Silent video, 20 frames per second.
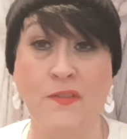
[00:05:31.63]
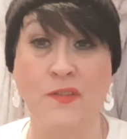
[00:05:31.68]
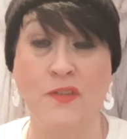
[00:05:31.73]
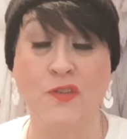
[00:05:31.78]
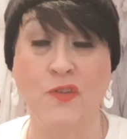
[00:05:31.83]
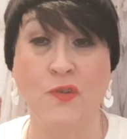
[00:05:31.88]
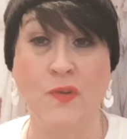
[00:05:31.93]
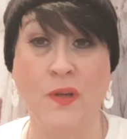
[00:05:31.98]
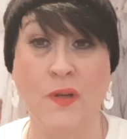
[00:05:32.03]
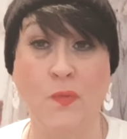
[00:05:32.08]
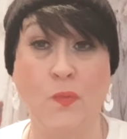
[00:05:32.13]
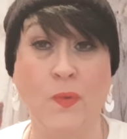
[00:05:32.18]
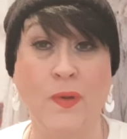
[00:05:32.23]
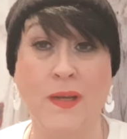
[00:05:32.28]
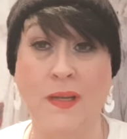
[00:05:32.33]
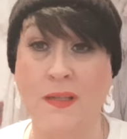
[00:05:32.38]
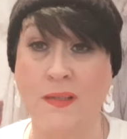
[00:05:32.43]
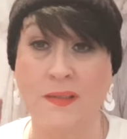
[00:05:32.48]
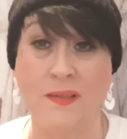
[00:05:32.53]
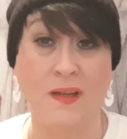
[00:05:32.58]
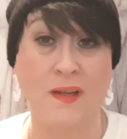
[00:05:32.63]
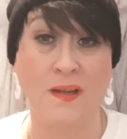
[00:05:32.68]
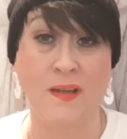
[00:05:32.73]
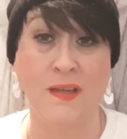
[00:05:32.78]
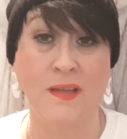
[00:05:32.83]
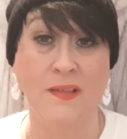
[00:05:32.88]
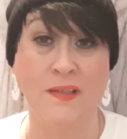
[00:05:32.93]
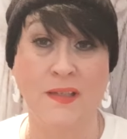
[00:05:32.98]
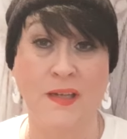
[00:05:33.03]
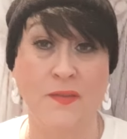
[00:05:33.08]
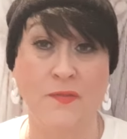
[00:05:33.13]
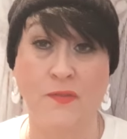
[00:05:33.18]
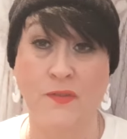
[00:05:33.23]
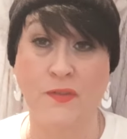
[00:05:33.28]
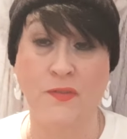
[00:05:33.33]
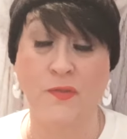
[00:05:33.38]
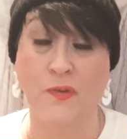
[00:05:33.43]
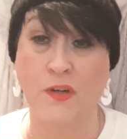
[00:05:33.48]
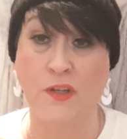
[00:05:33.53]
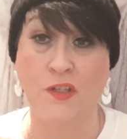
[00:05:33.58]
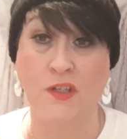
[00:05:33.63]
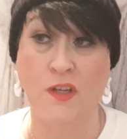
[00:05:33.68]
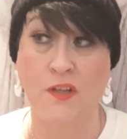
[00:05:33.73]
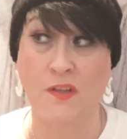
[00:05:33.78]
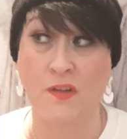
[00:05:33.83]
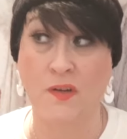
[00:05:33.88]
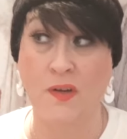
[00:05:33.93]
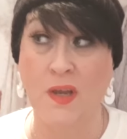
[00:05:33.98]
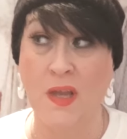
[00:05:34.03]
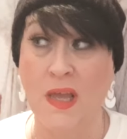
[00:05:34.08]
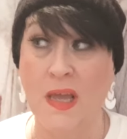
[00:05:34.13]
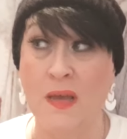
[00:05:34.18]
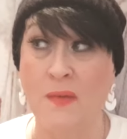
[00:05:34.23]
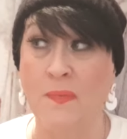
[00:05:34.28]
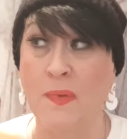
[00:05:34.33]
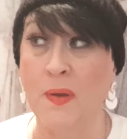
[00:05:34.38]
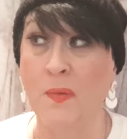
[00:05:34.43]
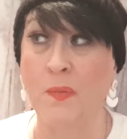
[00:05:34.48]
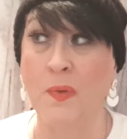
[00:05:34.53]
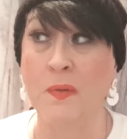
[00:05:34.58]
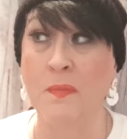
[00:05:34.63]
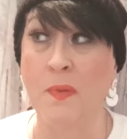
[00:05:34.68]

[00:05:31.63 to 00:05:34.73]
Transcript: the tree, we did stocking stuffers for each other. But we